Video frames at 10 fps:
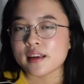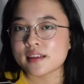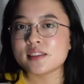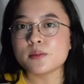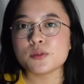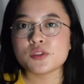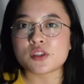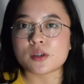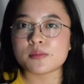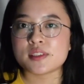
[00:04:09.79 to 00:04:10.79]
In simple
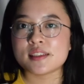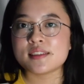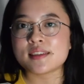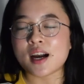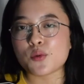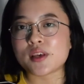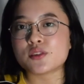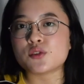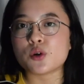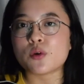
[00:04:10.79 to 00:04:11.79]
terms, this is how we get
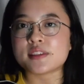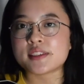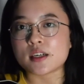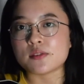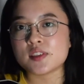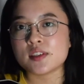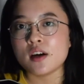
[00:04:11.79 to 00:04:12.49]
to know ourselves,